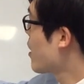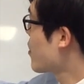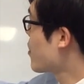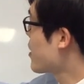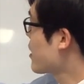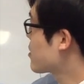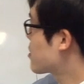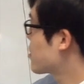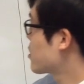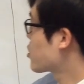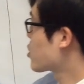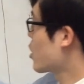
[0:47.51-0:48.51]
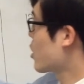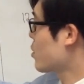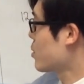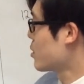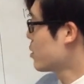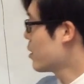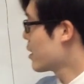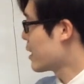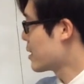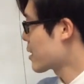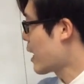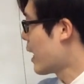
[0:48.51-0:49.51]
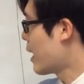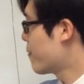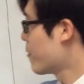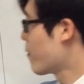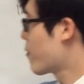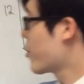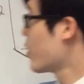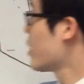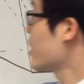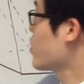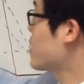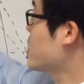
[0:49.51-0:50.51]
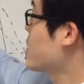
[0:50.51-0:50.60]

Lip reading: this circle is half of 30, which